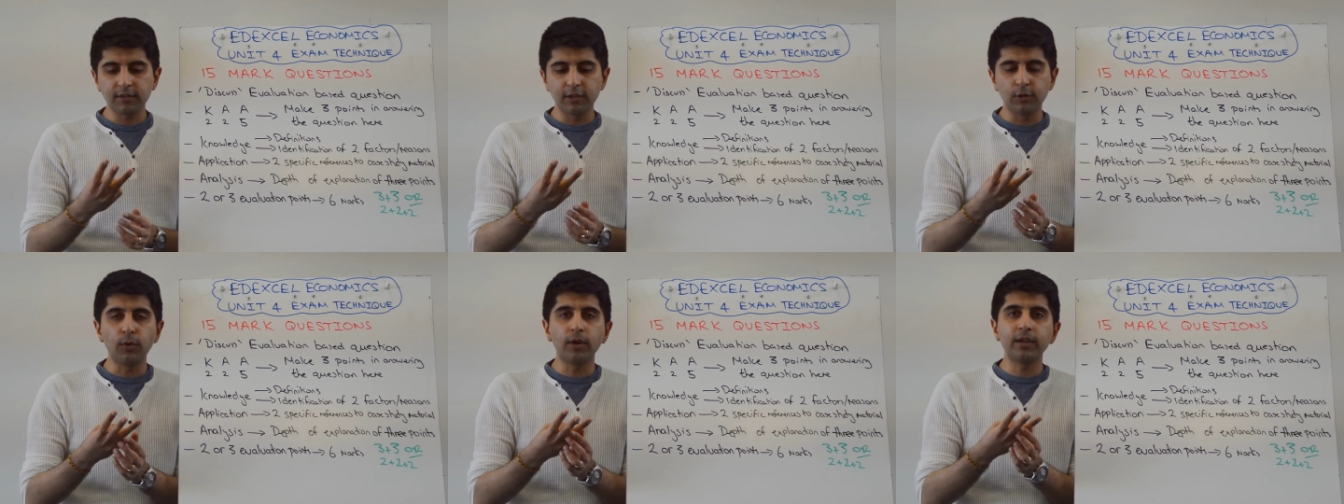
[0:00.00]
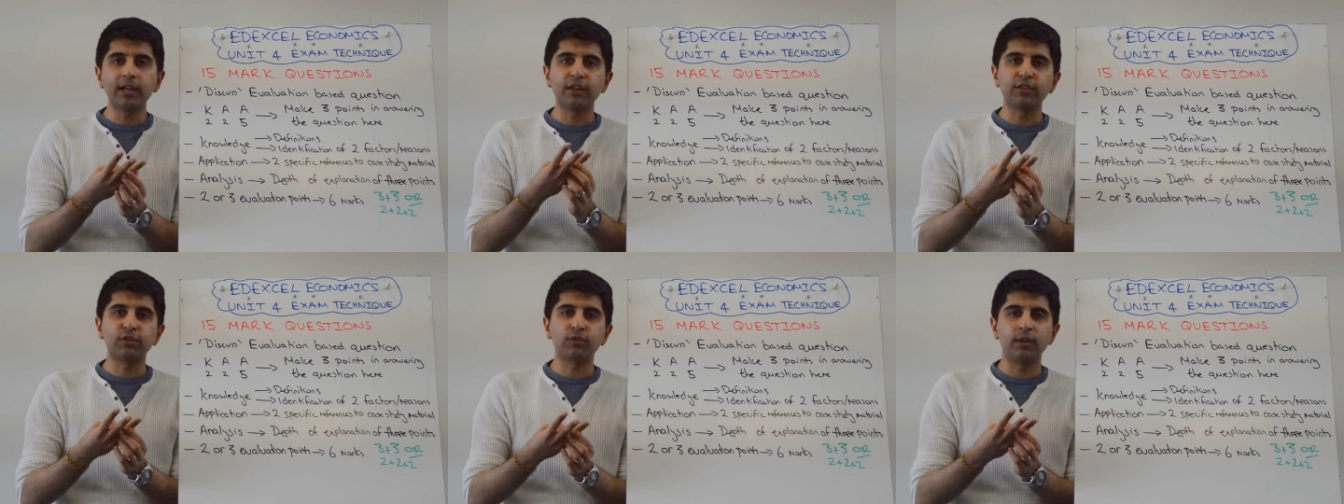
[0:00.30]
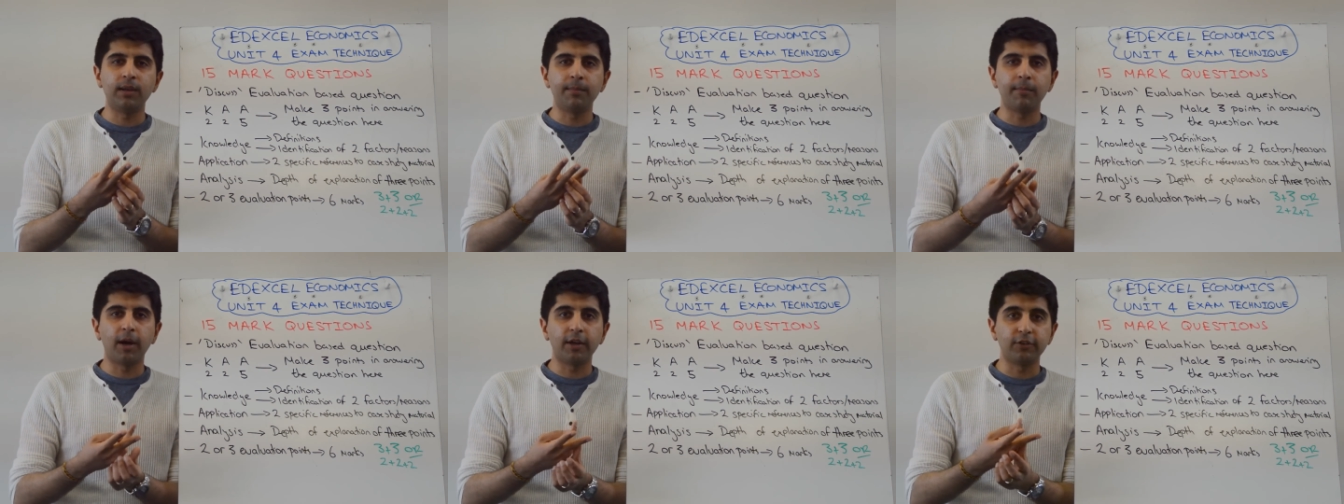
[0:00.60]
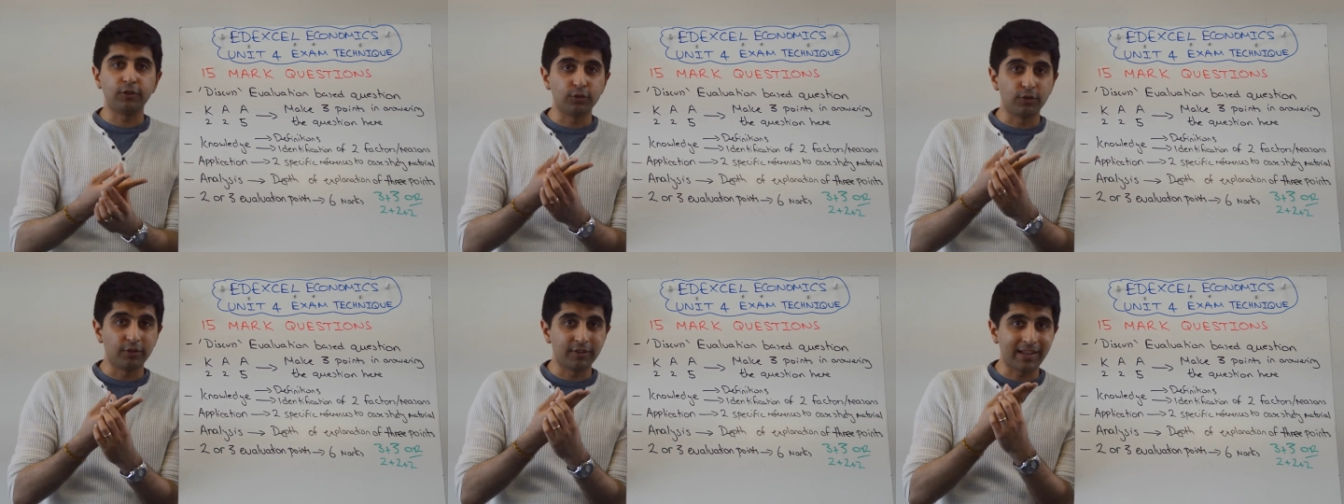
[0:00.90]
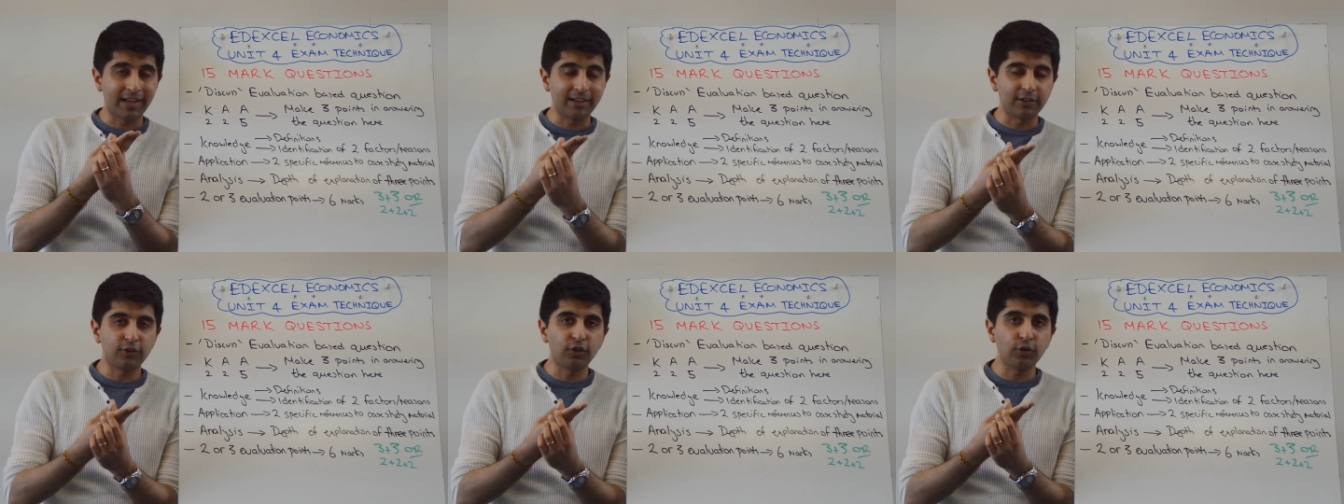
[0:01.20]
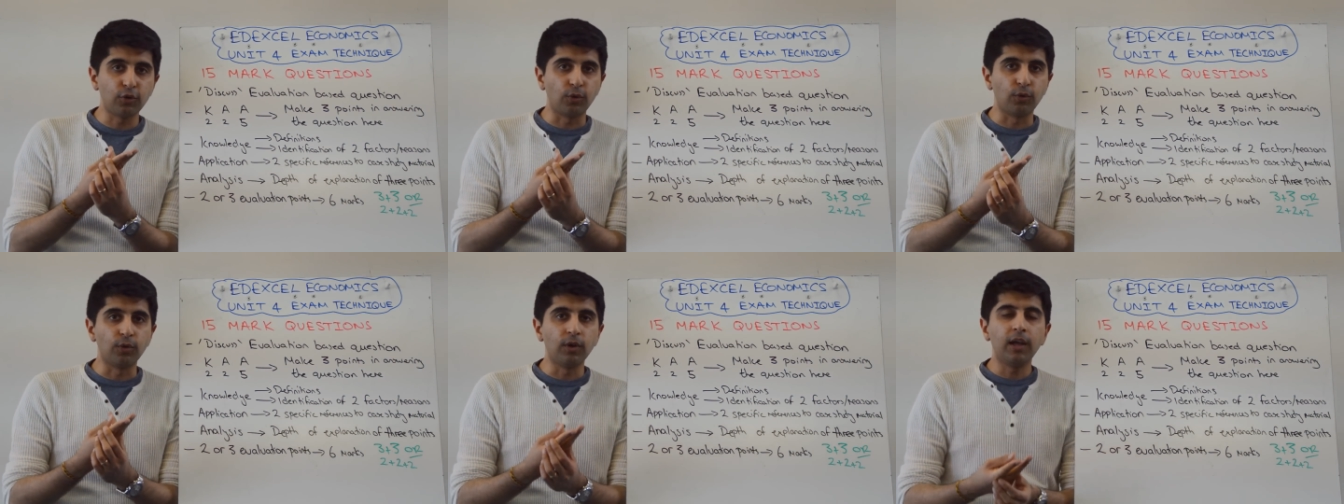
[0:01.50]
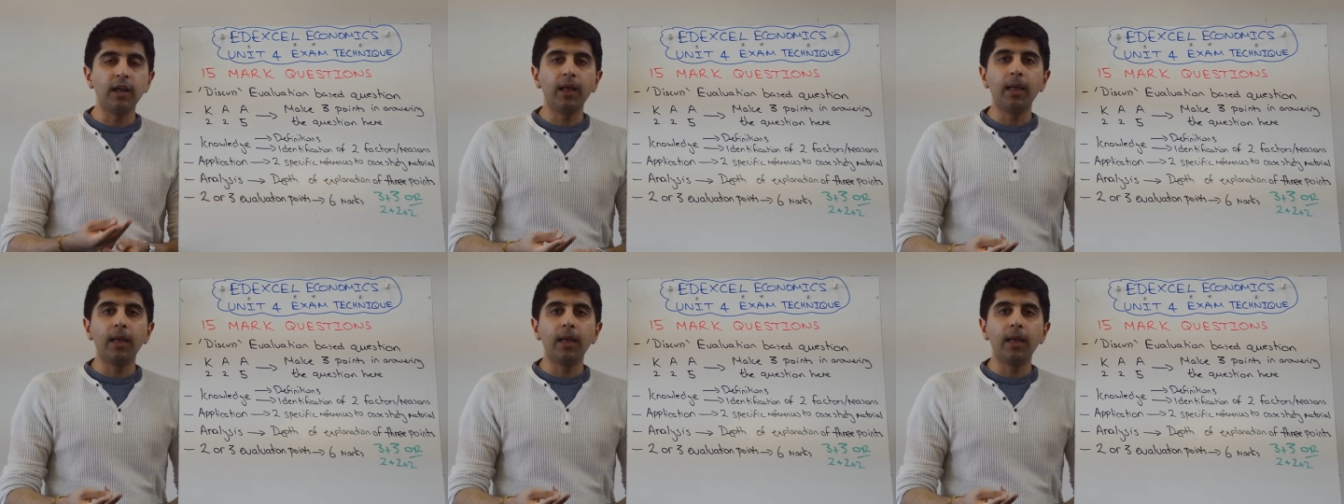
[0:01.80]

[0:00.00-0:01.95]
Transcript: you won't get three marks, you'll just get two.